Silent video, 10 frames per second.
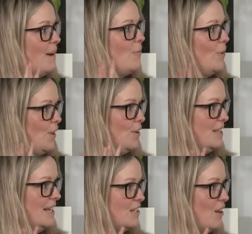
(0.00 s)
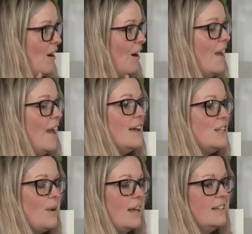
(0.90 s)
about what those things are,
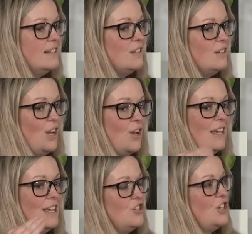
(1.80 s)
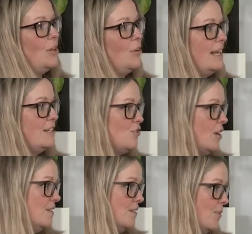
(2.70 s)
as well as, each channel has
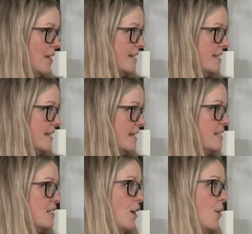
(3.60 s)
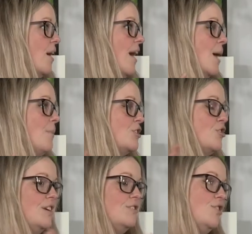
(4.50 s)
strengths and weaknesses. So am I
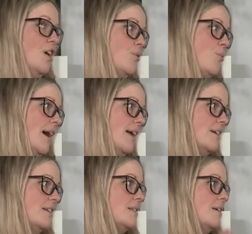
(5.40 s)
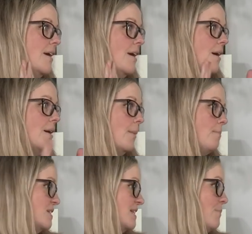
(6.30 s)
trying to drive awareness,
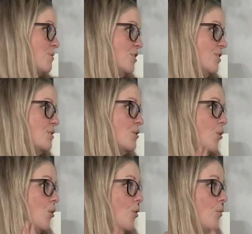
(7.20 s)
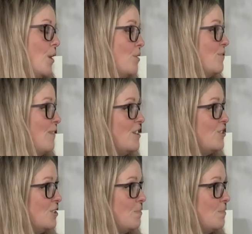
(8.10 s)
perceptions or motivation